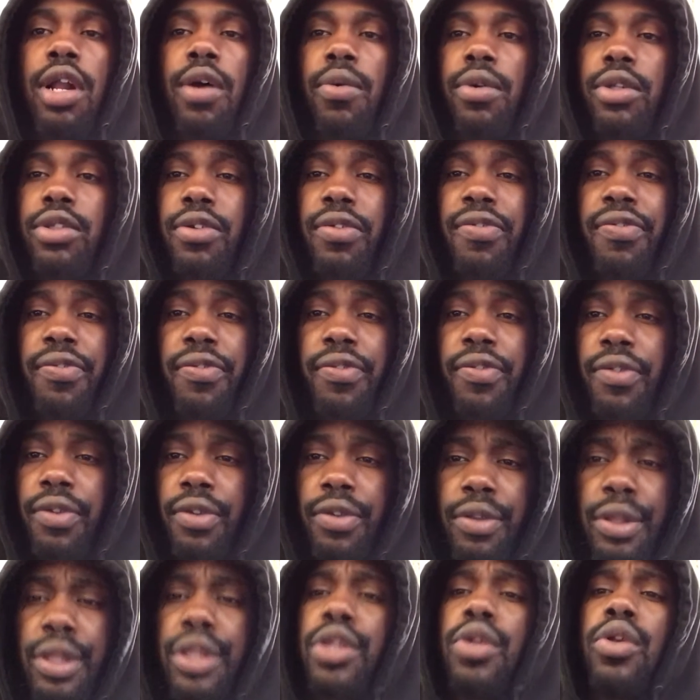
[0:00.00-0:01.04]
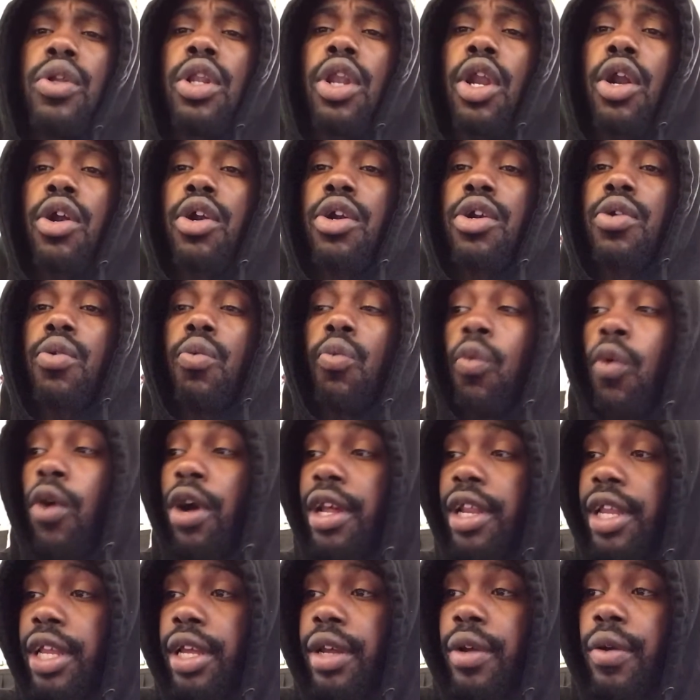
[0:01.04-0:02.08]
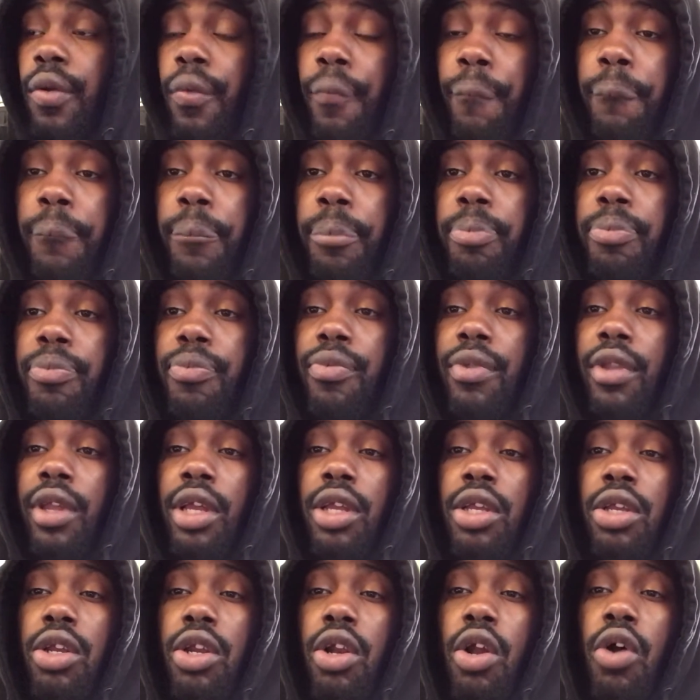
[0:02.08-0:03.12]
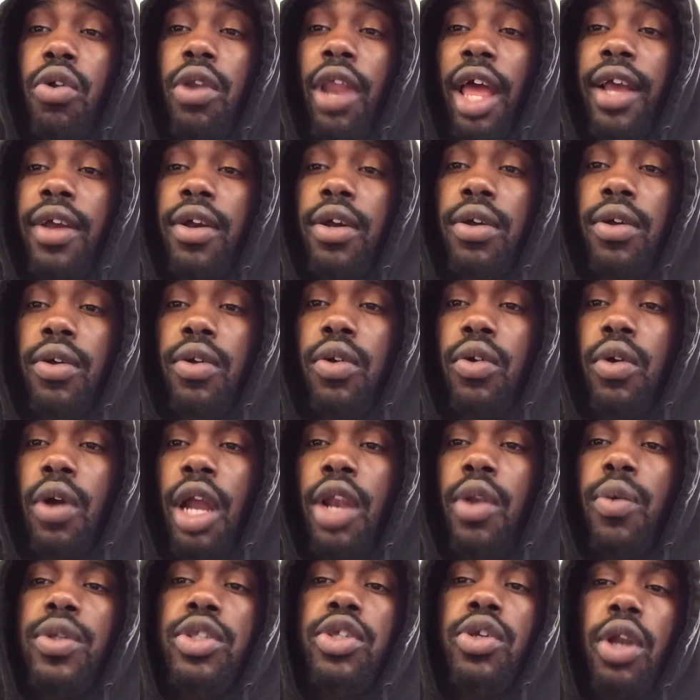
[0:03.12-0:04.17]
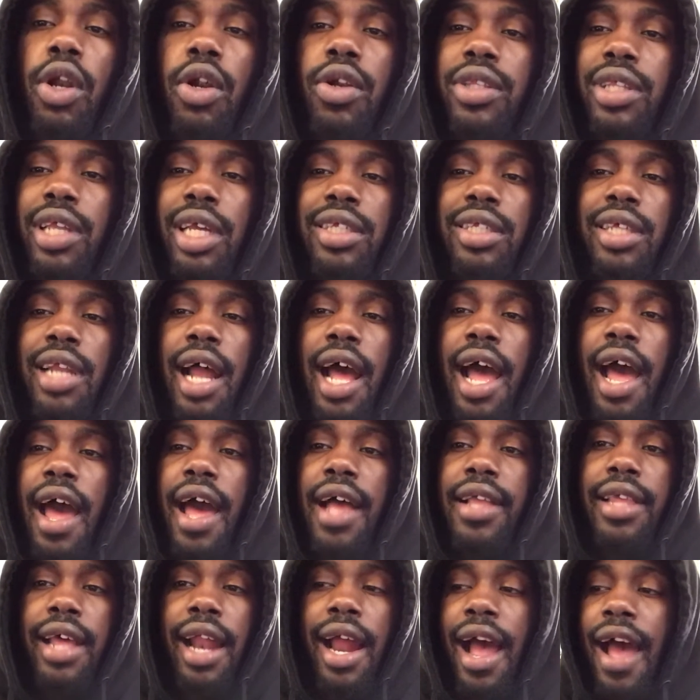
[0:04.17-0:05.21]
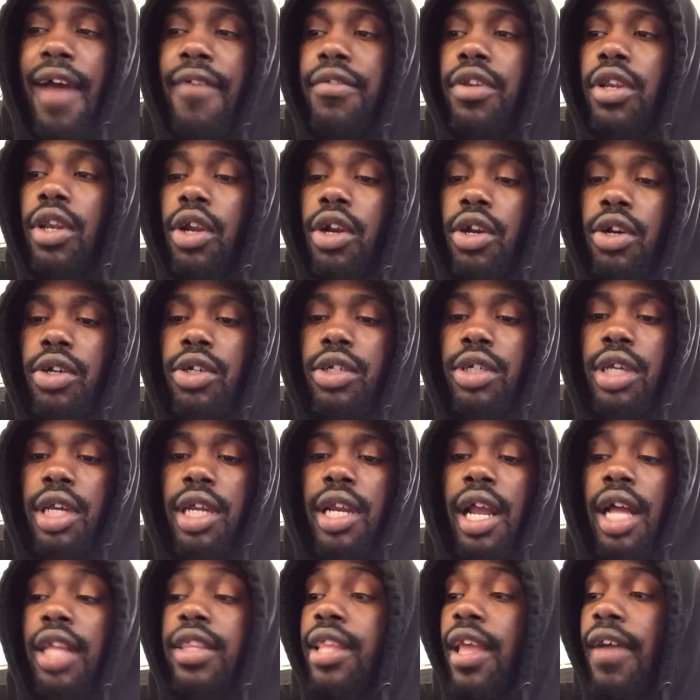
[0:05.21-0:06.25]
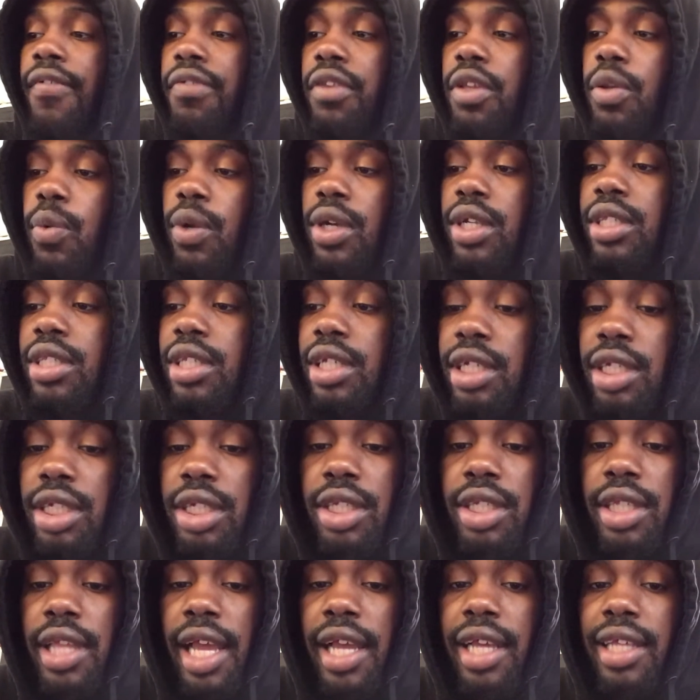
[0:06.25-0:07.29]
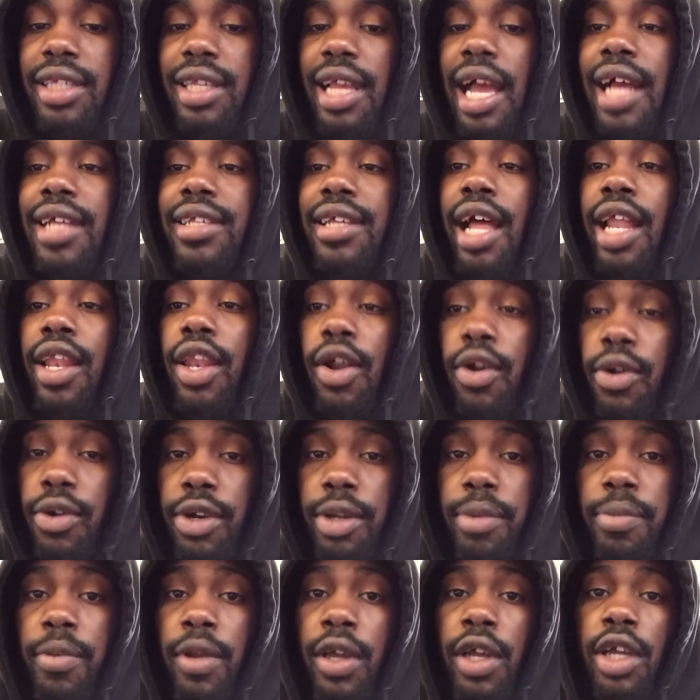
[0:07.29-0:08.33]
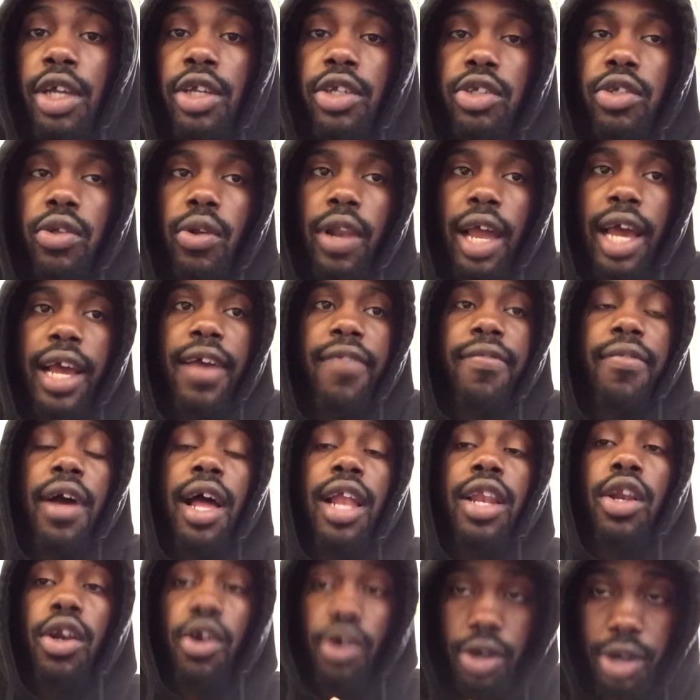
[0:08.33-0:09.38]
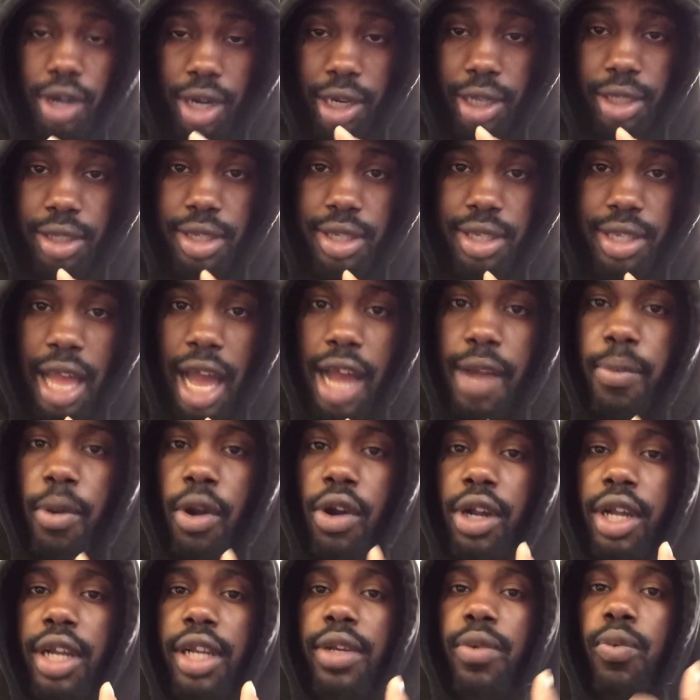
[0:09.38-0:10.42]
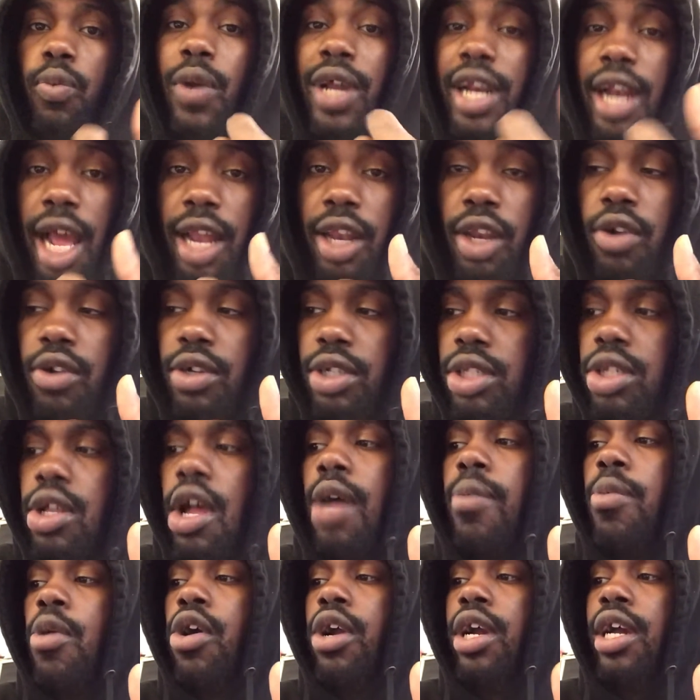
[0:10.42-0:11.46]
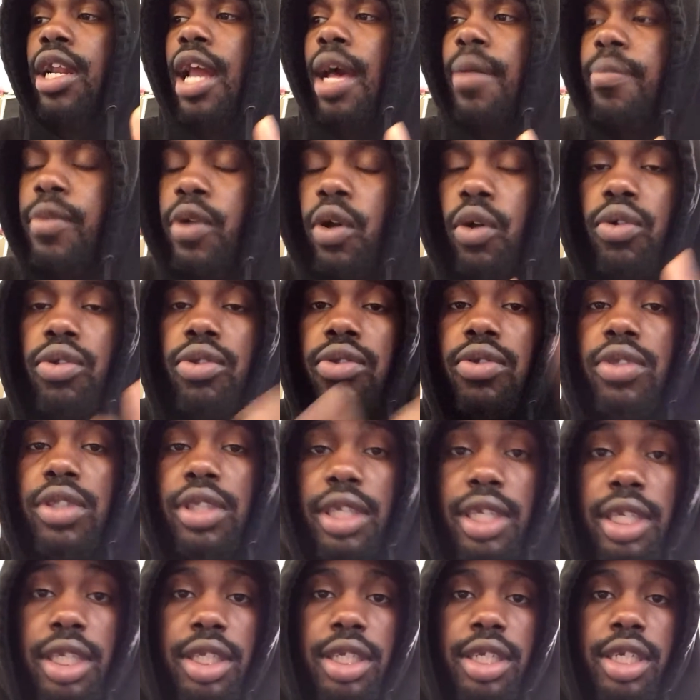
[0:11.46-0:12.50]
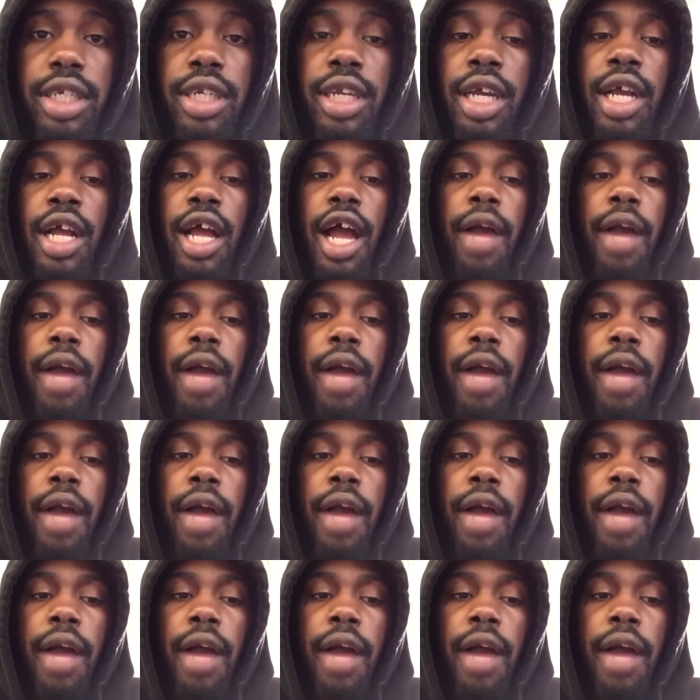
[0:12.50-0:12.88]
I want to learn what, like, I want to learn things that I haven't learned, and I definitely want to teach things as I learn them. So like if I learn stock market, when I learn the stock market, I'm going to teach it.